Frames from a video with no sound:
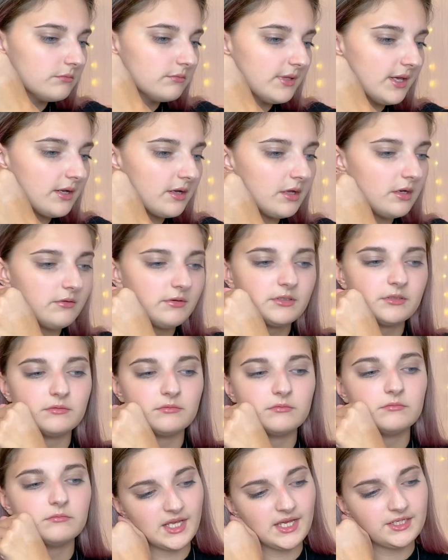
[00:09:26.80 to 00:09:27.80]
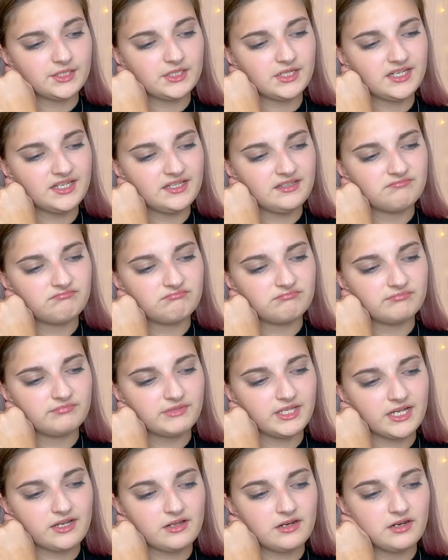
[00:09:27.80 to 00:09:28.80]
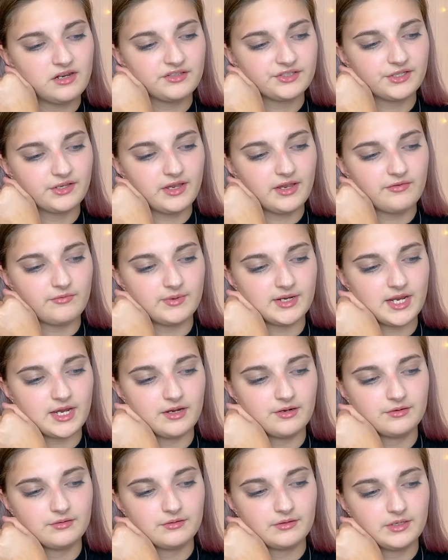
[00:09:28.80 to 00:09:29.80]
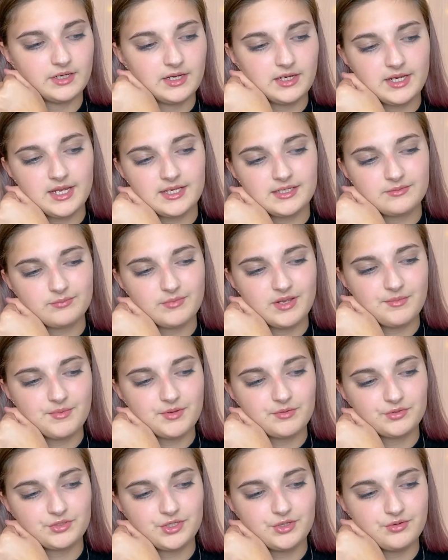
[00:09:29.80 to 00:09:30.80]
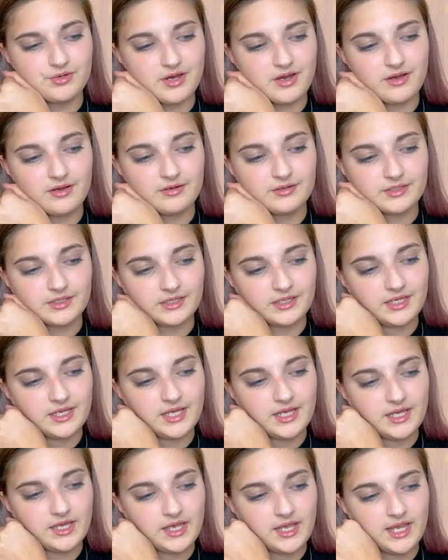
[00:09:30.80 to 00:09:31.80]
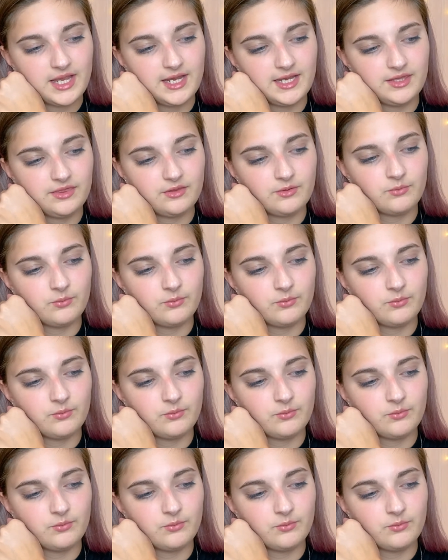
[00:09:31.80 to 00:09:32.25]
that colour isn't, actually, that colour looks okay for me now. I guess maybe it was too dark in the